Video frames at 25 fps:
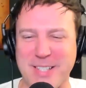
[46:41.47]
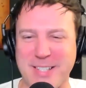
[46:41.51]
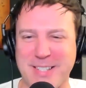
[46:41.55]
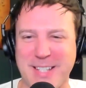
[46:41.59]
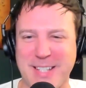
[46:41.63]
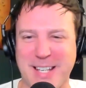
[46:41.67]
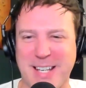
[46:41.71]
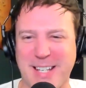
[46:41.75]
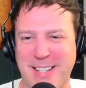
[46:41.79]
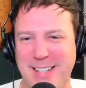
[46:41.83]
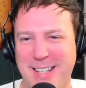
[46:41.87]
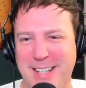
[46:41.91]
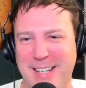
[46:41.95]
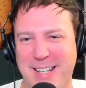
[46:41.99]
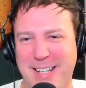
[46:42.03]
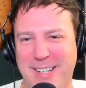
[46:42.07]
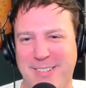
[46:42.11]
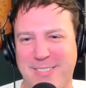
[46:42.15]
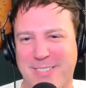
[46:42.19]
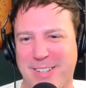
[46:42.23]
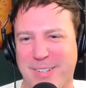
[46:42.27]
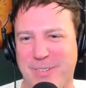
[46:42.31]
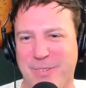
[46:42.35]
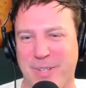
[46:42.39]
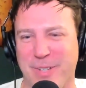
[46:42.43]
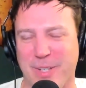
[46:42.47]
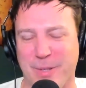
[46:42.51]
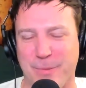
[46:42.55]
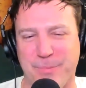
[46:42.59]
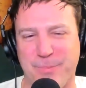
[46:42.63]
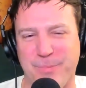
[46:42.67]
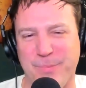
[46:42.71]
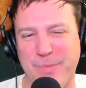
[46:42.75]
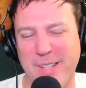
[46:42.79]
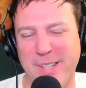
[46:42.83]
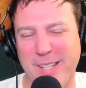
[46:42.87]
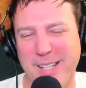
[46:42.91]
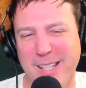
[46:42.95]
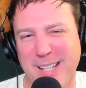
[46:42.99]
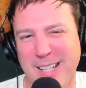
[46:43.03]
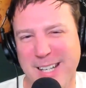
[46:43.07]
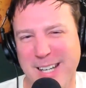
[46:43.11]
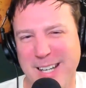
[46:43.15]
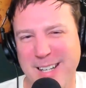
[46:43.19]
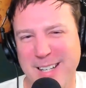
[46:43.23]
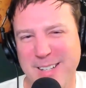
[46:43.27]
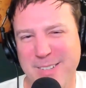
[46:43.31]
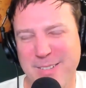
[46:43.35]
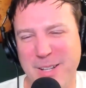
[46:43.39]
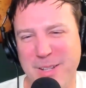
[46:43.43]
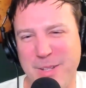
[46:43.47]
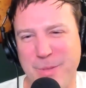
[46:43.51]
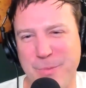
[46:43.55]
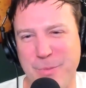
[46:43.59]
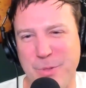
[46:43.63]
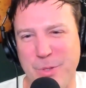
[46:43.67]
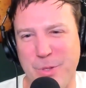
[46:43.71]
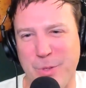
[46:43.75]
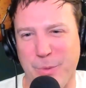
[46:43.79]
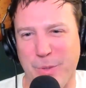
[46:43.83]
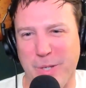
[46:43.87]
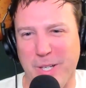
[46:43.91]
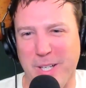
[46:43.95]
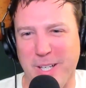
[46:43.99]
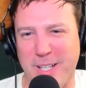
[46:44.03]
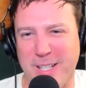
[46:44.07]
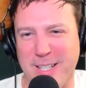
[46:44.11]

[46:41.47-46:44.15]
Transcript: like, yeah, I don't really want to. I'm not in the mood to work.